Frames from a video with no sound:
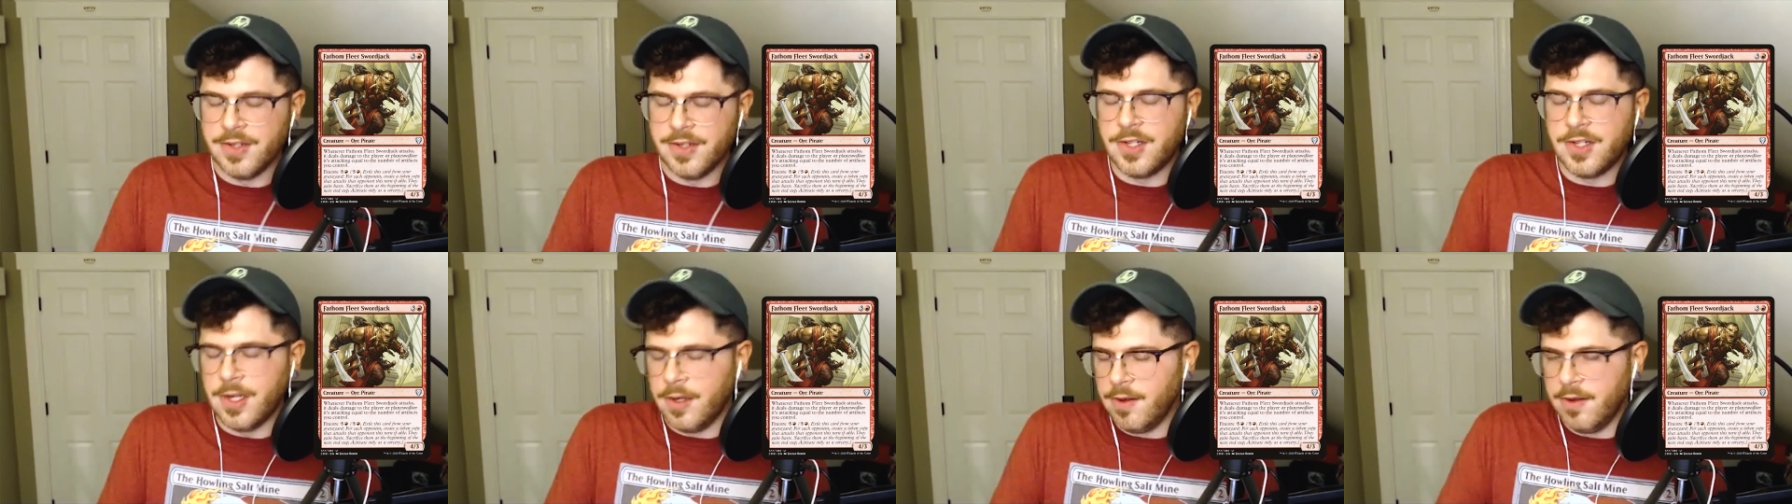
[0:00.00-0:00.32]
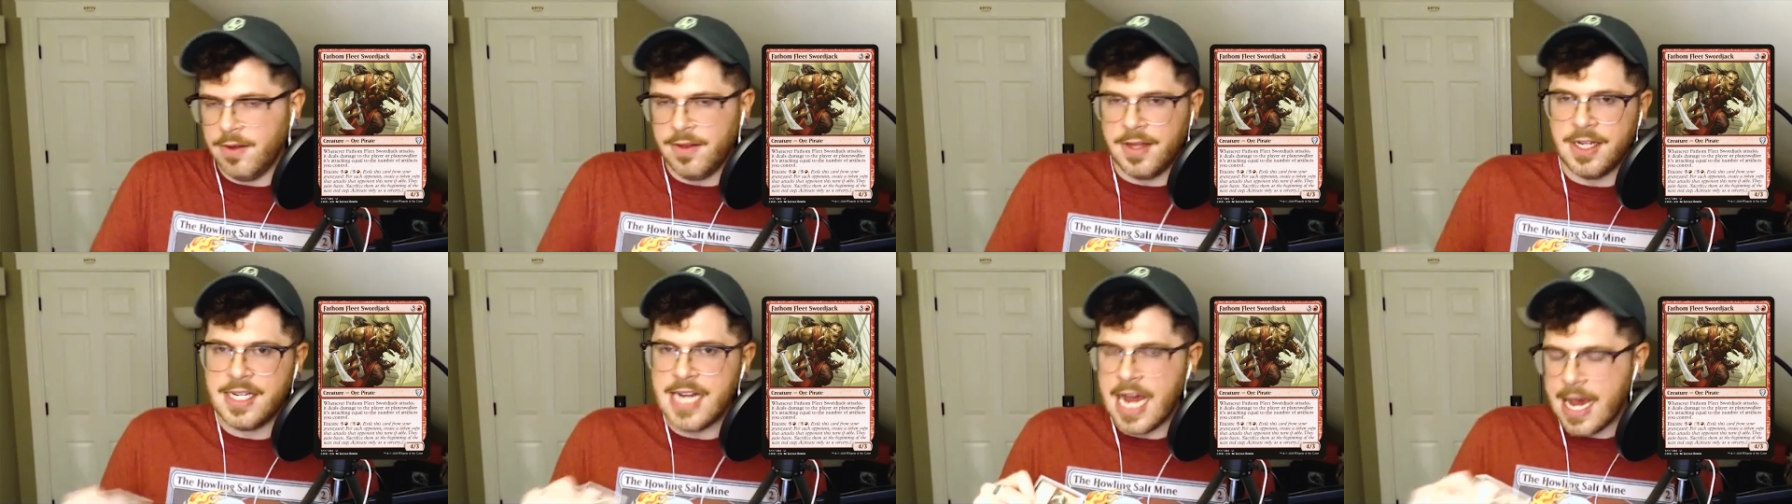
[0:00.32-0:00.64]
so
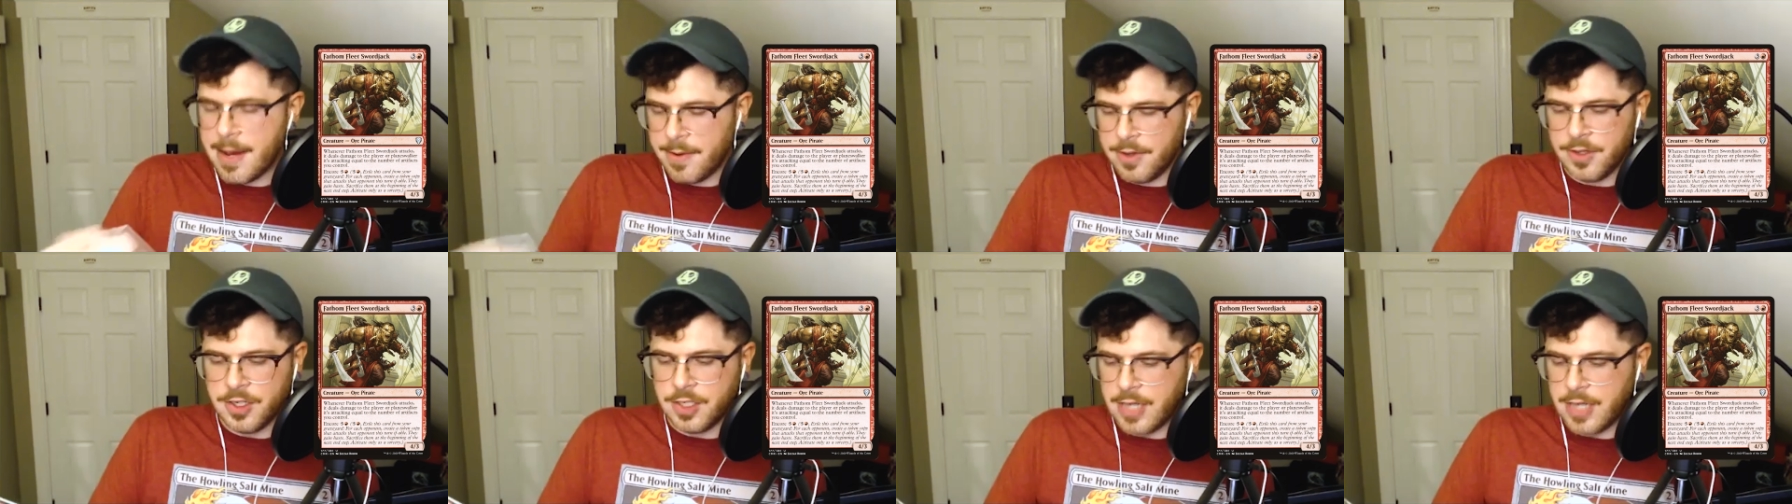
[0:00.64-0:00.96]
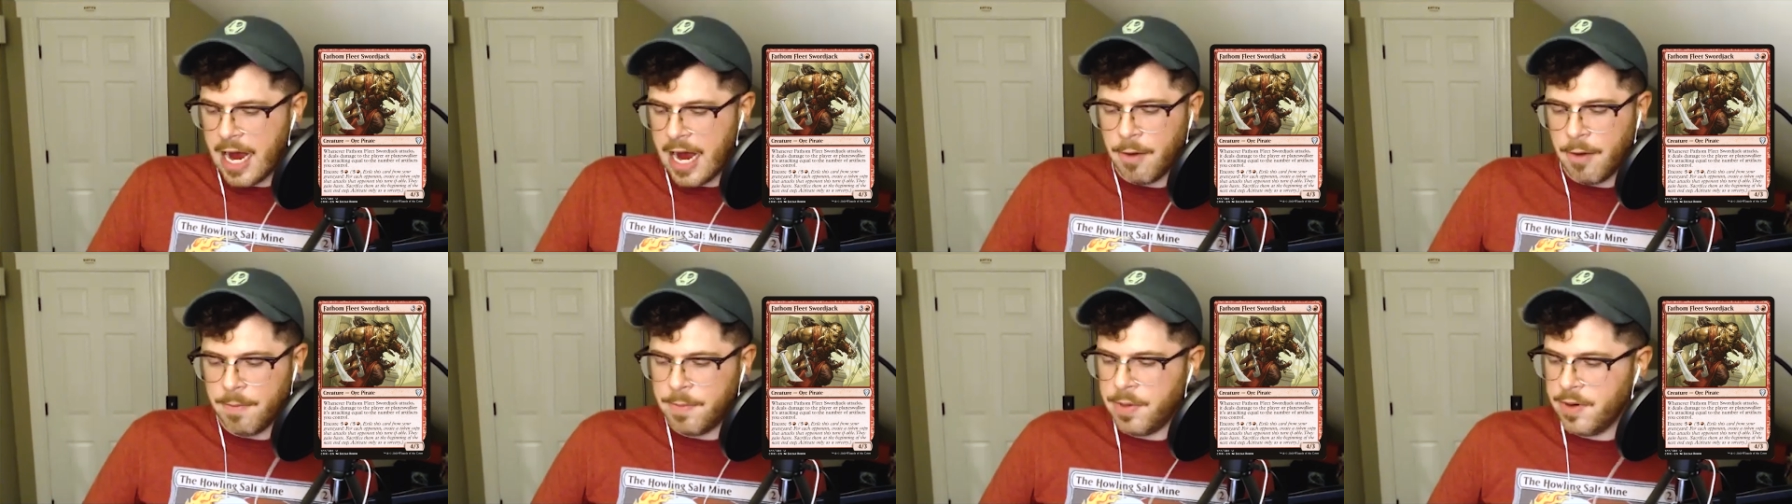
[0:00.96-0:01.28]
the damage
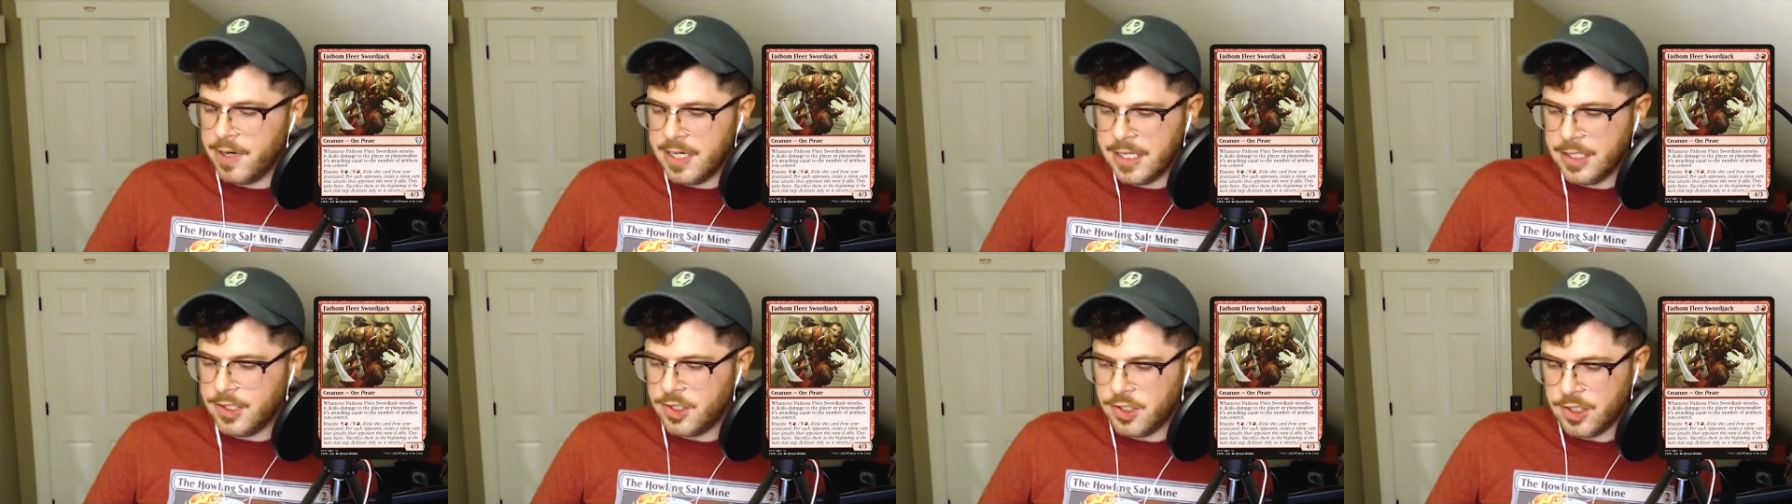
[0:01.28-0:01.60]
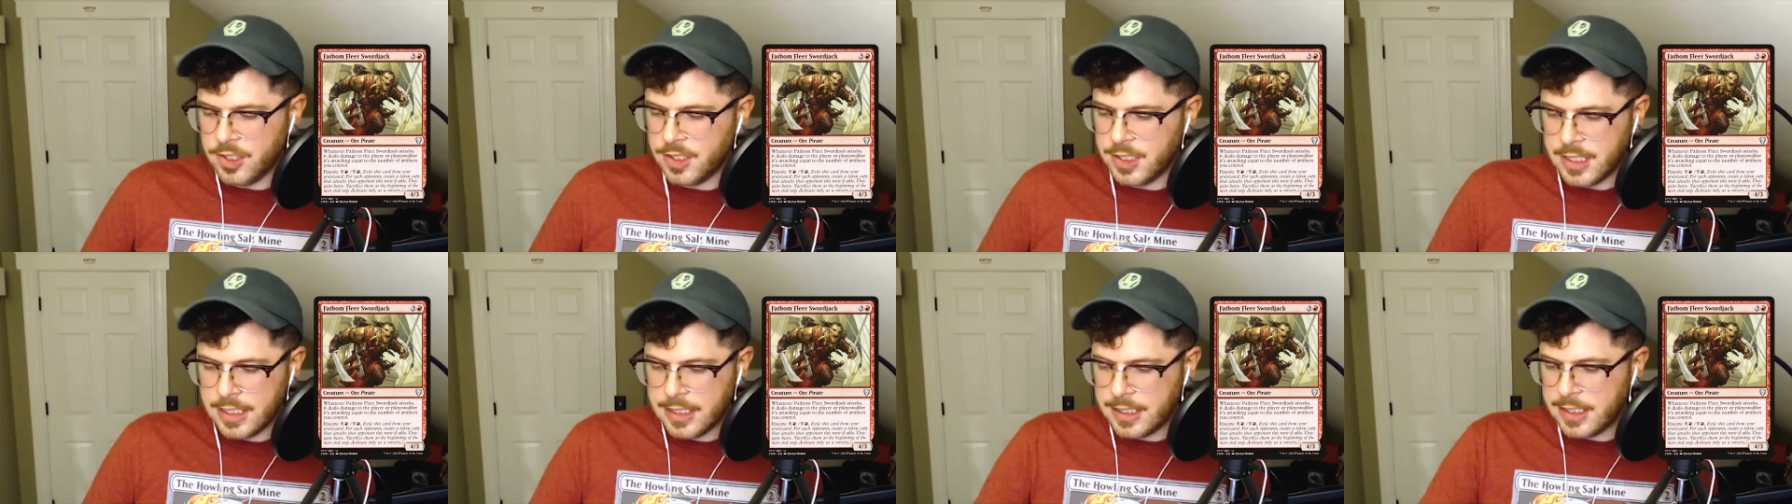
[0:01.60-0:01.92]
output is
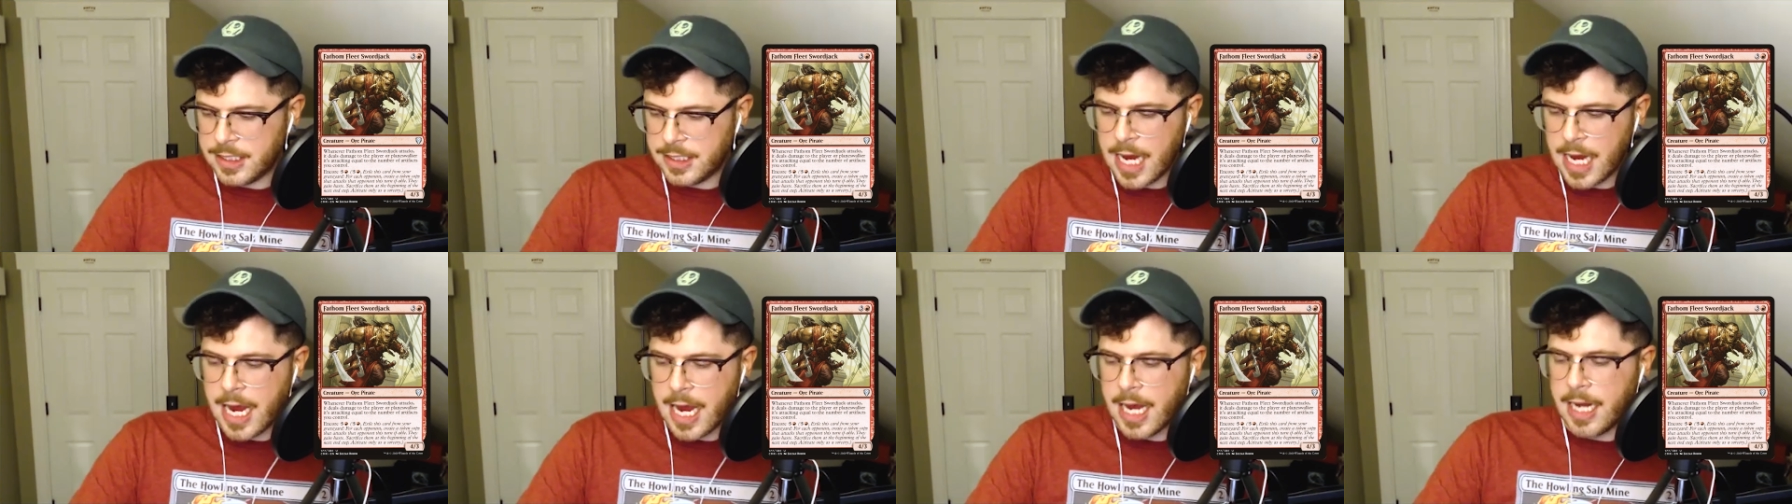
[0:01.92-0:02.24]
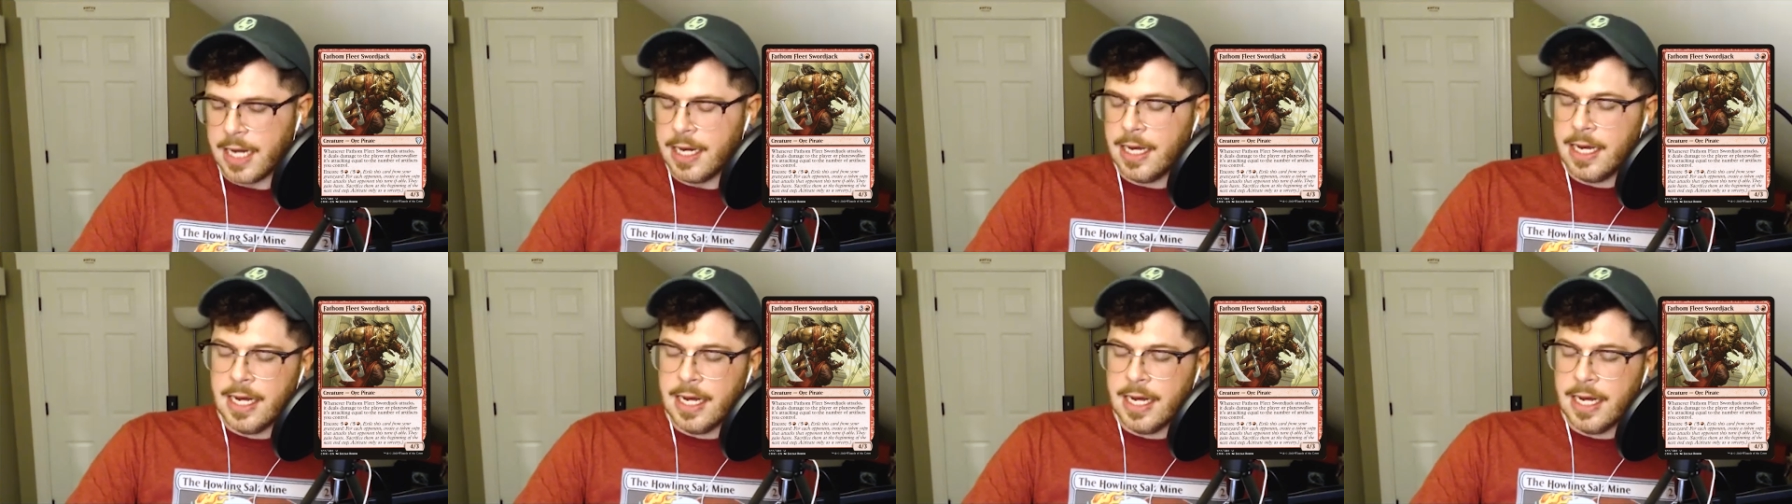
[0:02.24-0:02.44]
just insane.